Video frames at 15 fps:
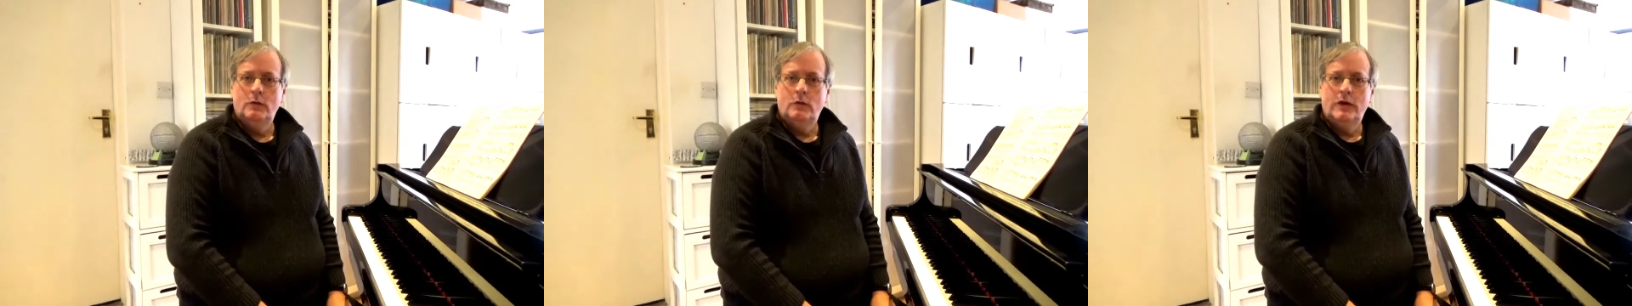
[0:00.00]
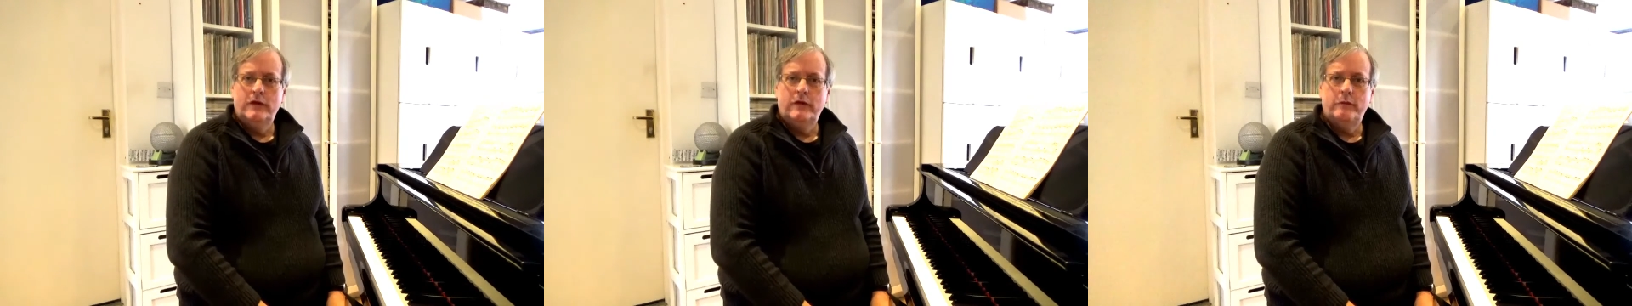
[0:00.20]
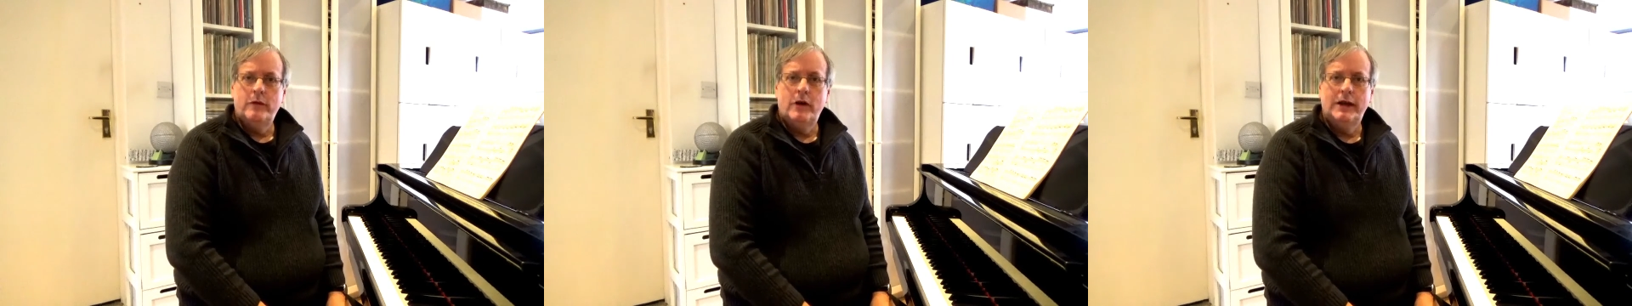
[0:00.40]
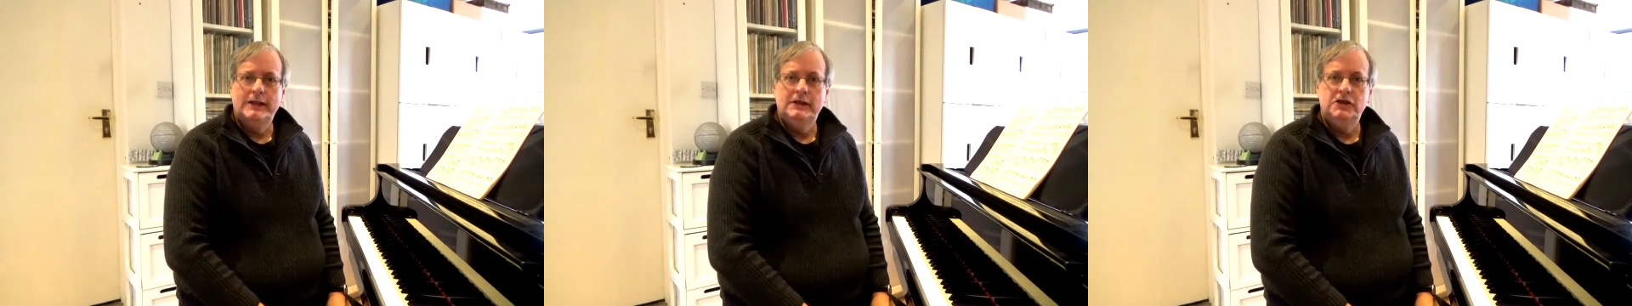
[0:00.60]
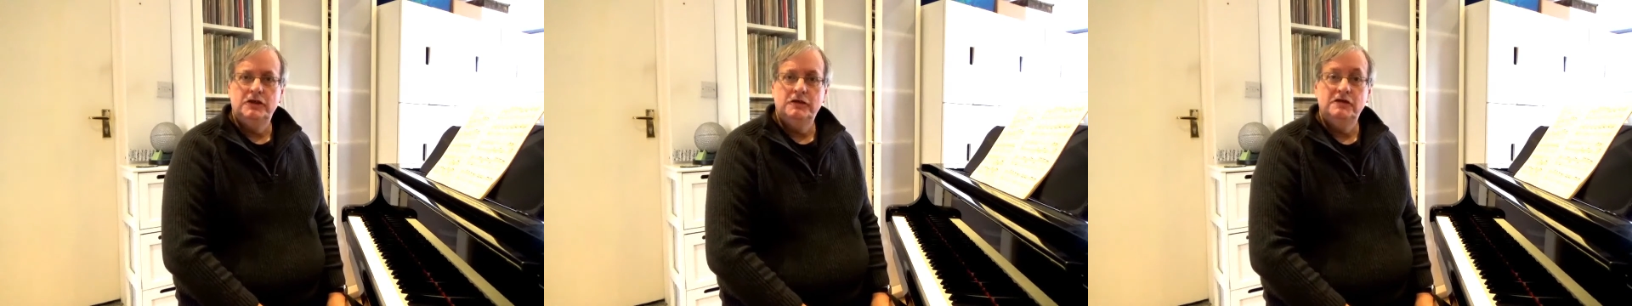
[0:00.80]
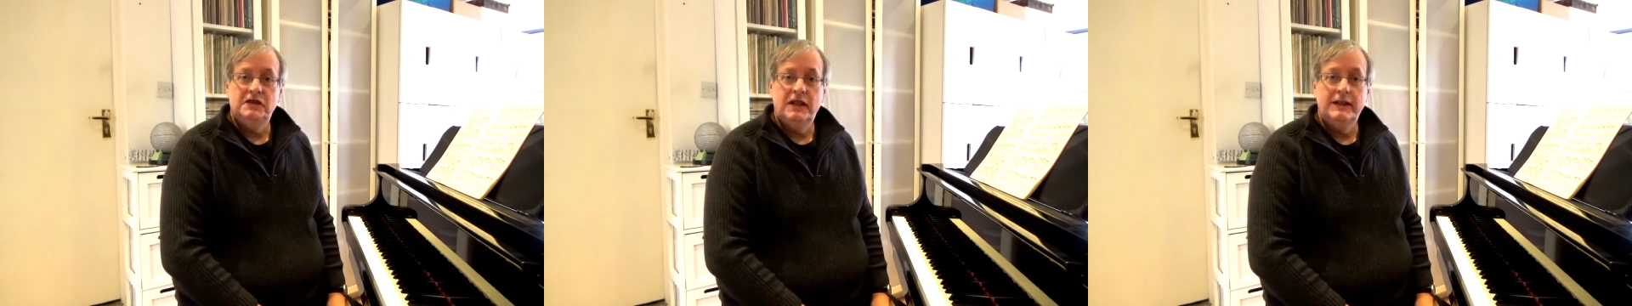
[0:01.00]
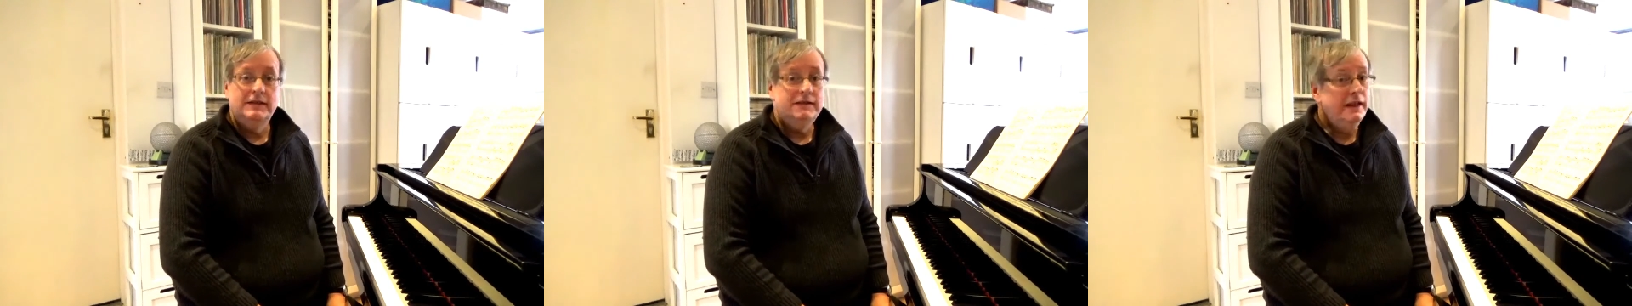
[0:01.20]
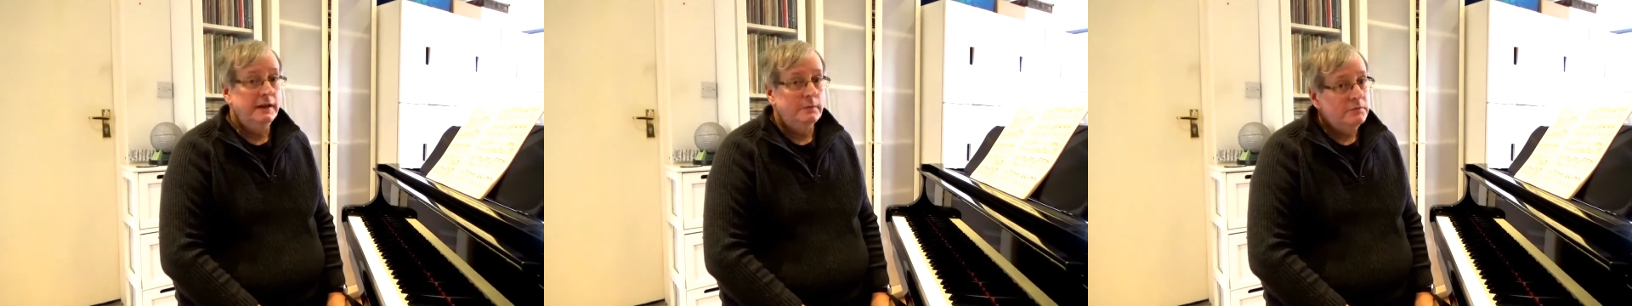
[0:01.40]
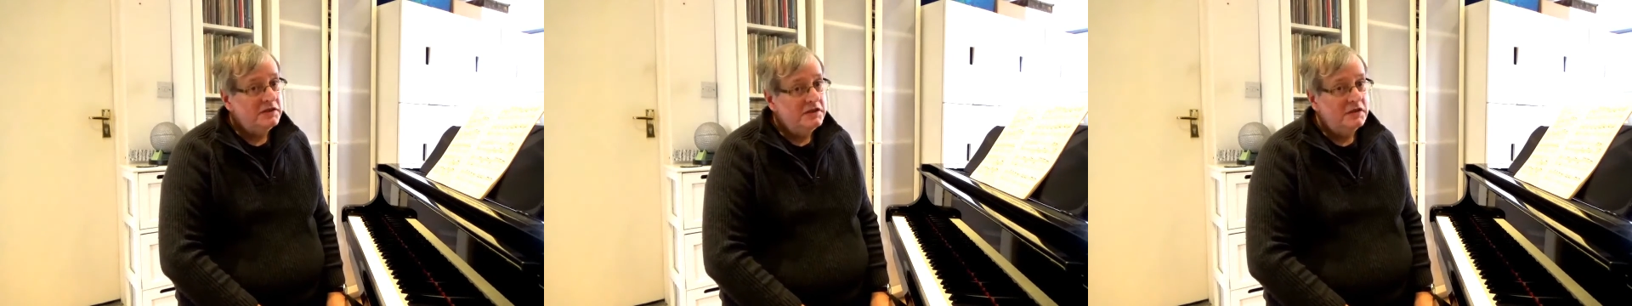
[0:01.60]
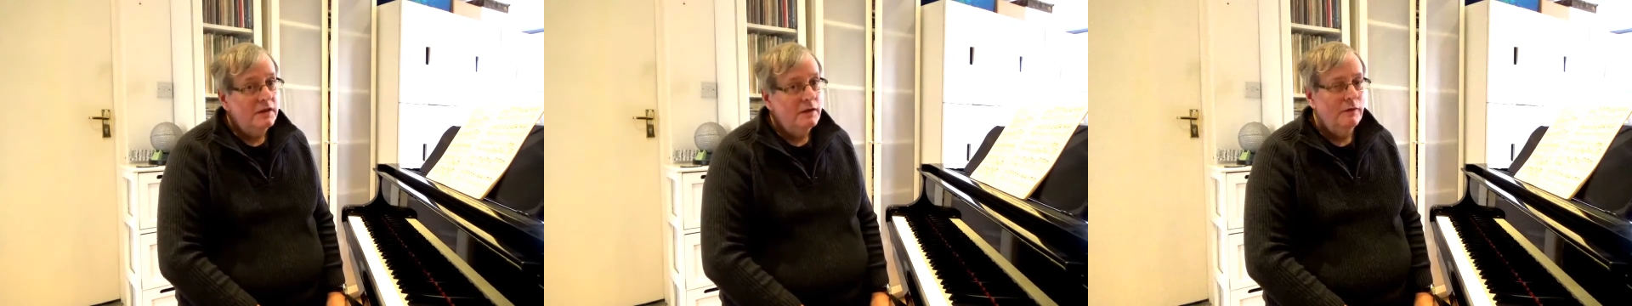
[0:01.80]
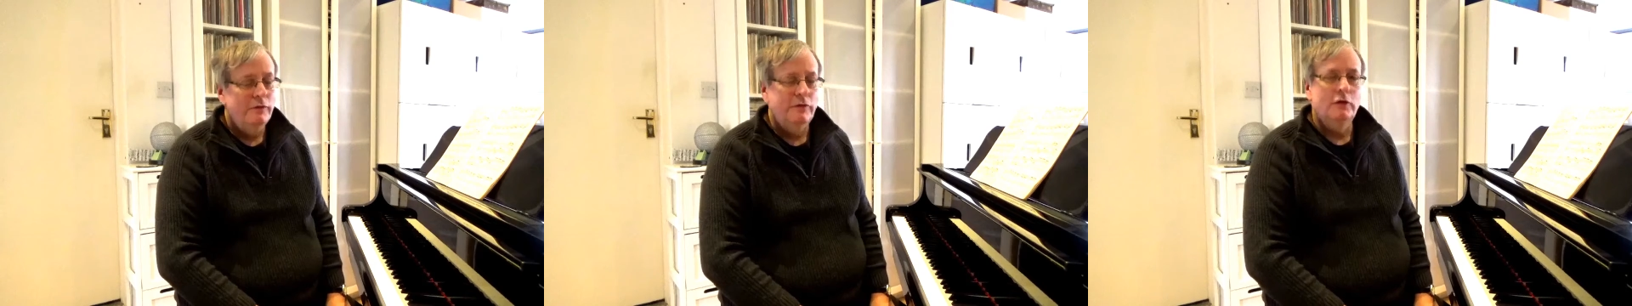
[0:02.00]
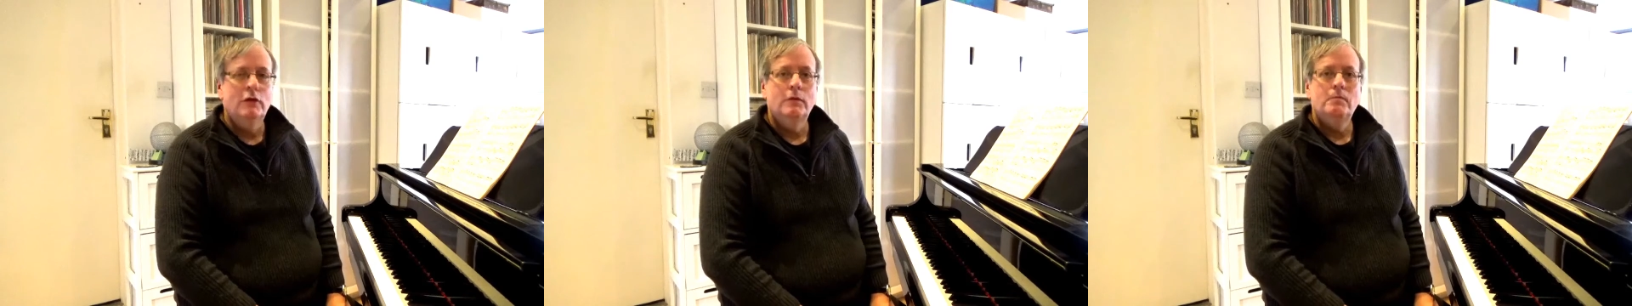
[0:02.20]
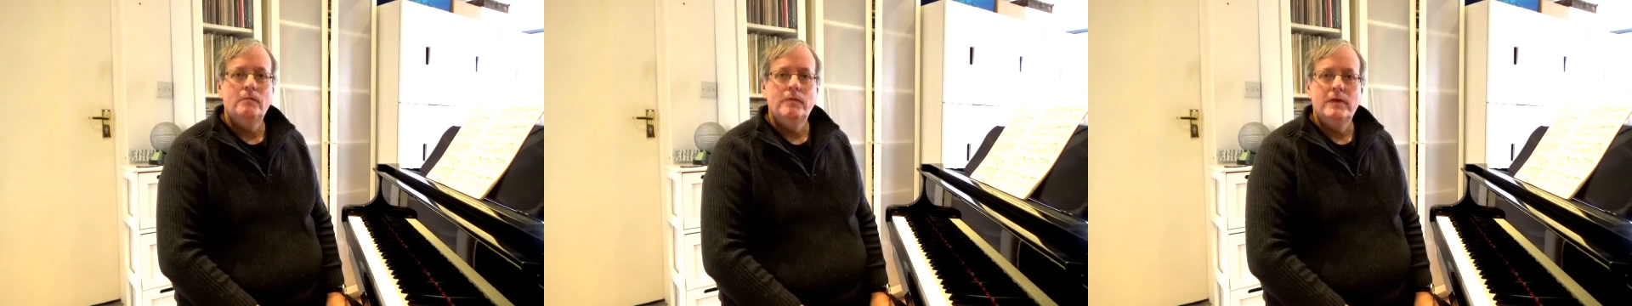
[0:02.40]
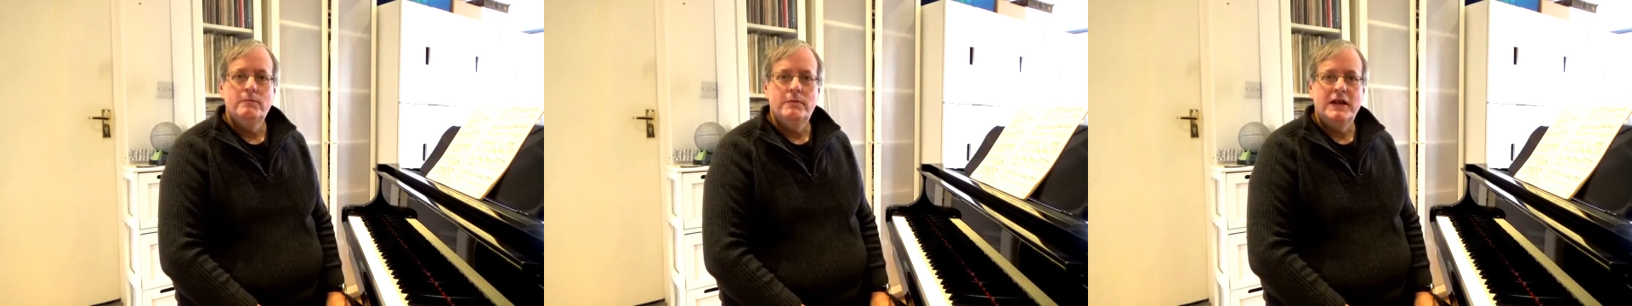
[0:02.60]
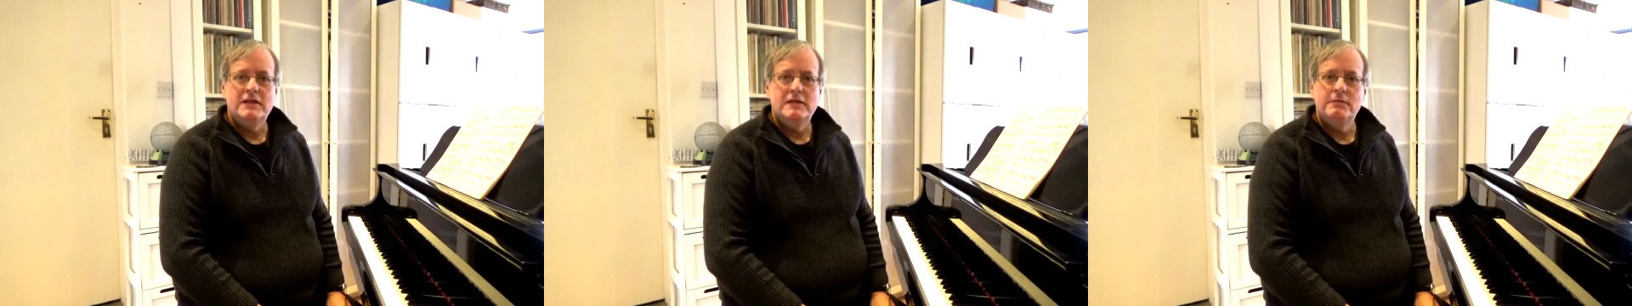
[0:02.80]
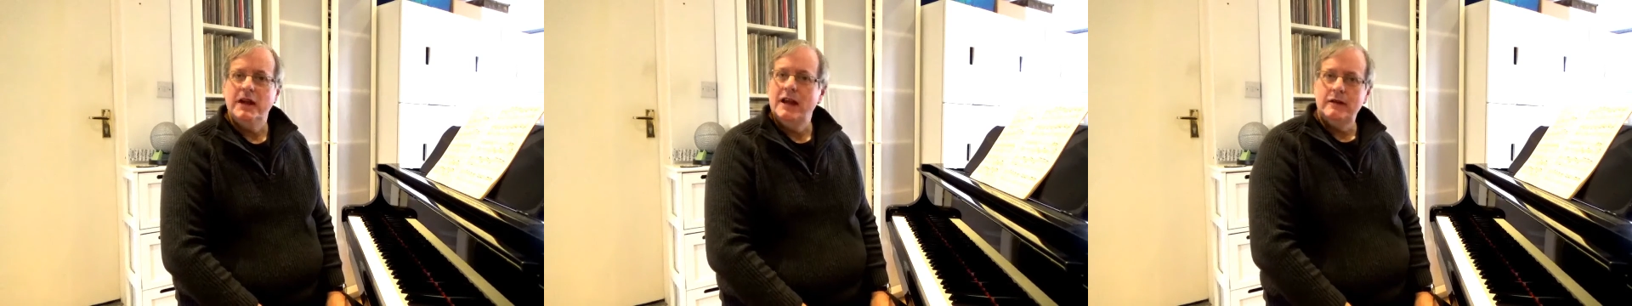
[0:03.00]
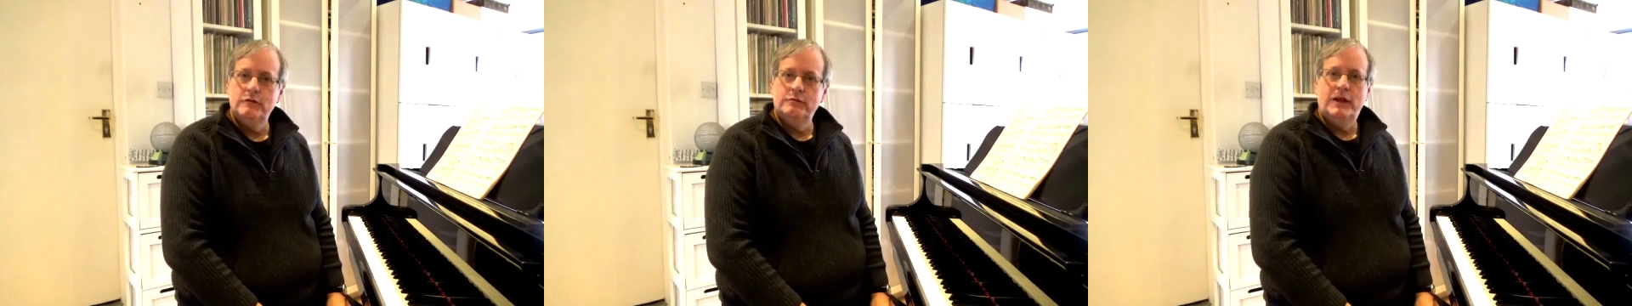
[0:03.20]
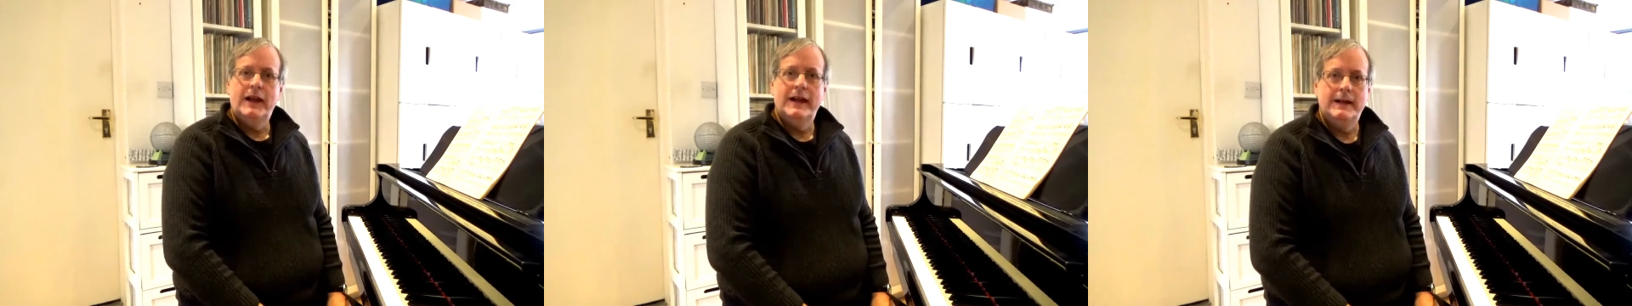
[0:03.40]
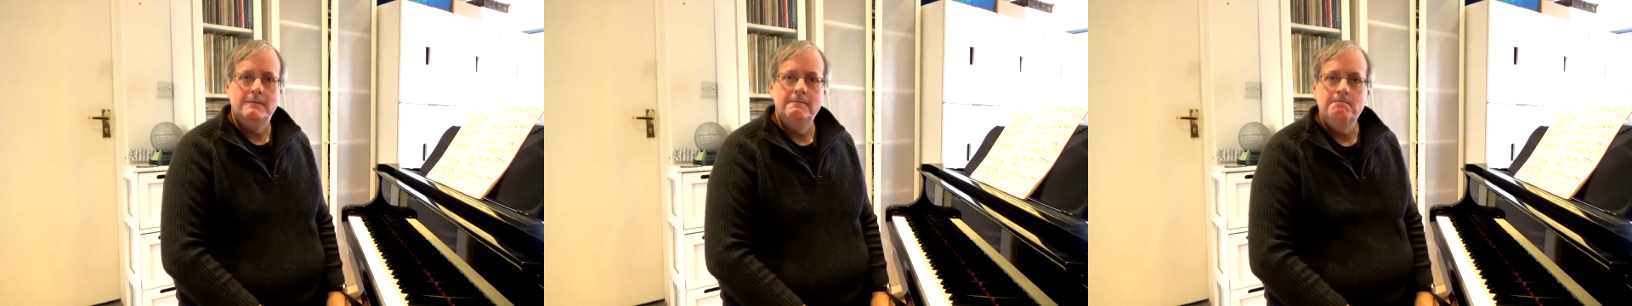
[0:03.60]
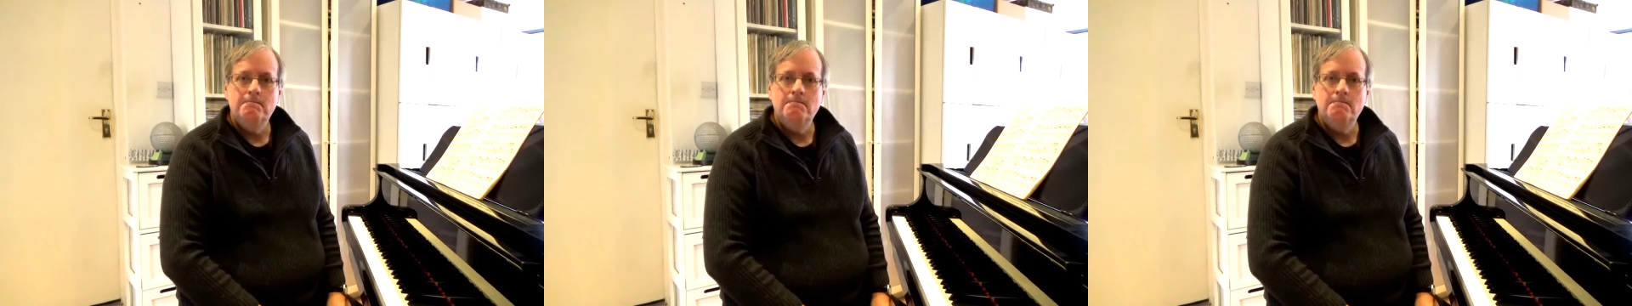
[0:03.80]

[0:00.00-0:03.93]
one of my Tuesday tips for better piano playing.